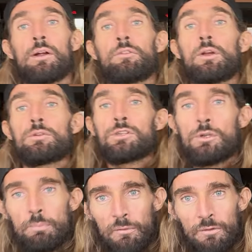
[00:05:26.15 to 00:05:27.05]
have to go
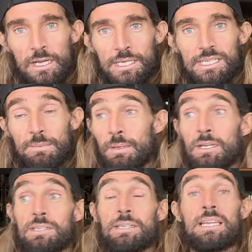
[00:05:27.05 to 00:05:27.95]
super fast
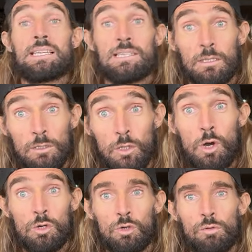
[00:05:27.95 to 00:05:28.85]
because it's a
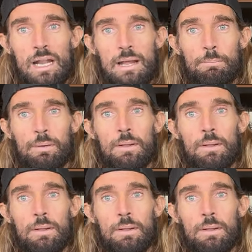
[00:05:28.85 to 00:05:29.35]
long rep,